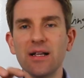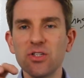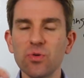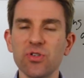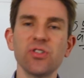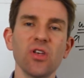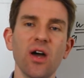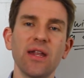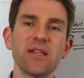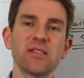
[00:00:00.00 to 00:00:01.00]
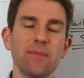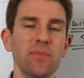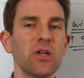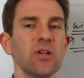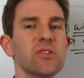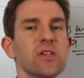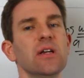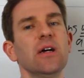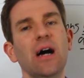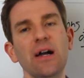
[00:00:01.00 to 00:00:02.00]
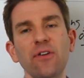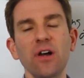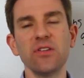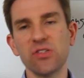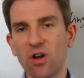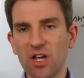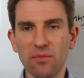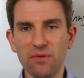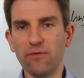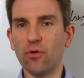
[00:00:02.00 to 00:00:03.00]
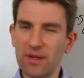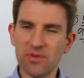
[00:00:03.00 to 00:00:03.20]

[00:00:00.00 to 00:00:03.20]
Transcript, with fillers: to a certain extent because I've heard this argument before.